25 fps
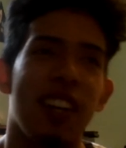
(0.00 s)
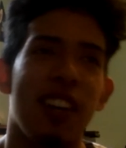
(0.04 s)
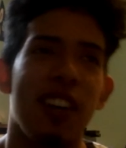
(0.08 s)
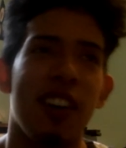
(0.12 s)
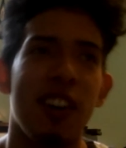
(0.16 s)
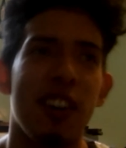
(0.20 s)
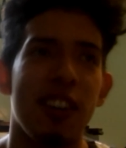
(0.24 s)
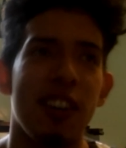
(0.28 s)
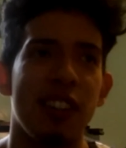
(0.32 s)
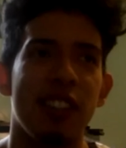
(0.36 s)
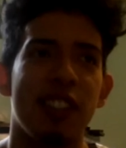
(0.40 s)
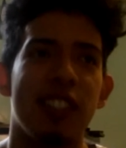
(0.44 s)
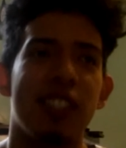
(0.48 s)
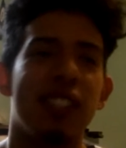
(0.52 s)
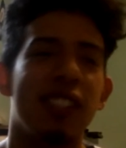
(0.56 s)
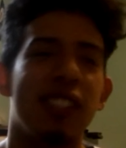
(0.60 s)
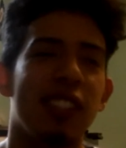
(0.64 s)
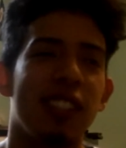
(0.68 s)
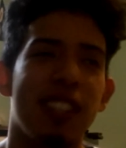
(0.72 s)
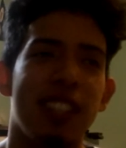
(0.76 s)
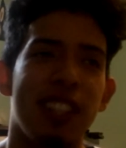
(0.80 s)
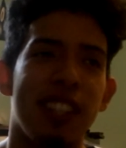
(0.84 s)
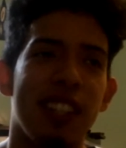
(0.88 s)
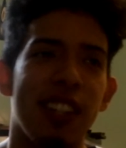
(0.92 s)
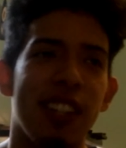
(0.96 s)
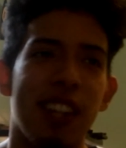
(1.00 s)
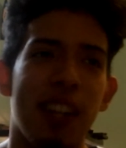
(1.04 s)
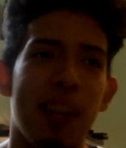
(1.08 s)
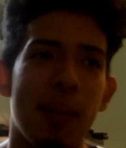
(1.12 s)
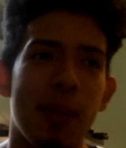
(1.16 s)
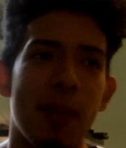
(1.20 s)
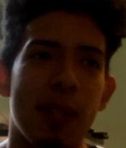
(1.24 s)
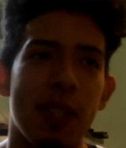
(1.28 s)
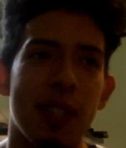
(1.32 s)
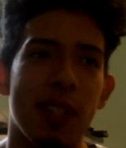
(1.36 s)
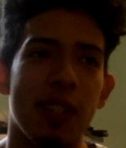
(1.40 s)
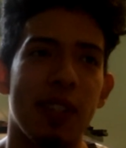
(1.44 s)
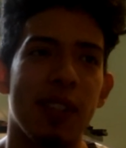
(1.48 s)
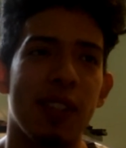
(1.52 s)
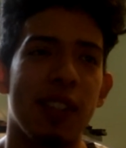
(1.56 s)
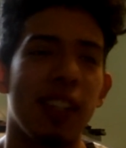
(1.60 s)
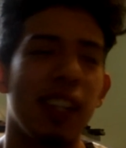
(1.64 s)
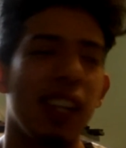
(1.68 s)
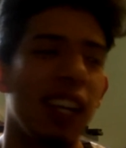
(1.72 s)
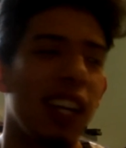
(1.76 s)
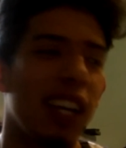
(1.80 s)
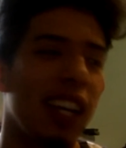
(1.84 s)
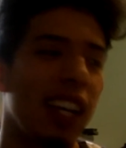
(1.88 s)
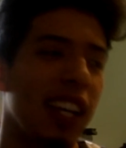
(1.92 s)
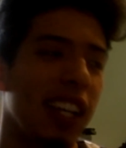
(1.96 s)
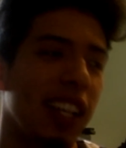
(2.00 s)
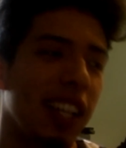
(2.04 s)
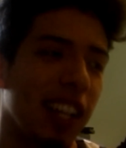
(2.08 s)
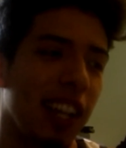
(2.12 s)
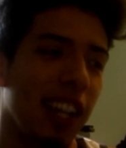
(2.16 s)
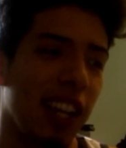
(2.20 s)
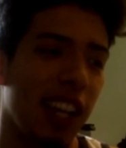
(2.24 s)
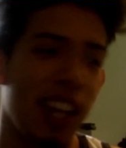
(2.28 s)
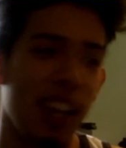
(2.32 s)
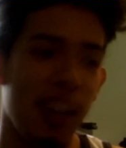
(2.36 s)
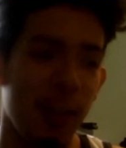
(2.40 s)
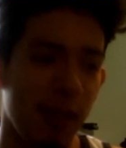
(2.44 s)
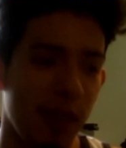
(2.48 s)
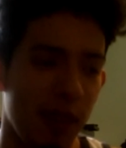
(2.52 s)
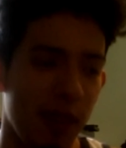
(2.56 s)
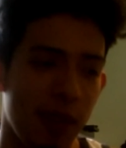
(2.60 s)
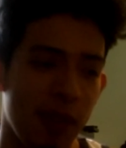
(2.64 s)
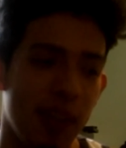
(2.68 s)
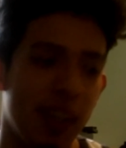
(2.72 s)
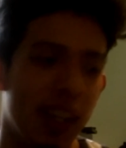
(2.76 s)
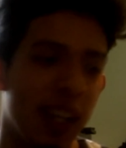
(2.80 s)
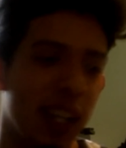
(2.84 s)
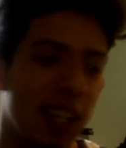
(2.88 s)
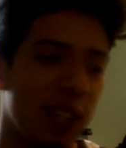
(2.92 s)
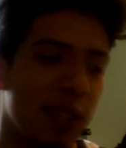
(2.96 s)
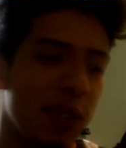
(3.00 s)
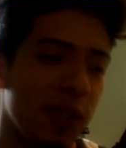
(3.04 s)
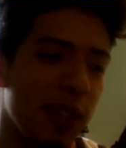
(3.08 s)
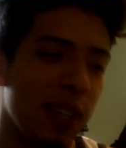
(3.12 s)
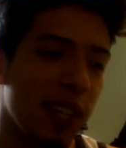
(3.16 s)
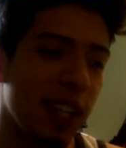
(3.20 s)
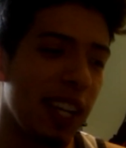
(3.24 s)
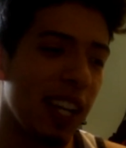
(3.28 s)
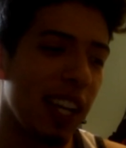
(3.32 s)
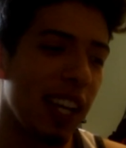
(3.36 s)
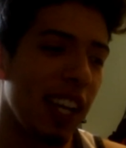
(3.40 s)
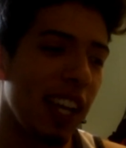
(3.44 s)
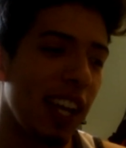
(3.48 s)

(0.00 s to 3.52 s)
oh, such a good episode. Like, I can't wait for next week.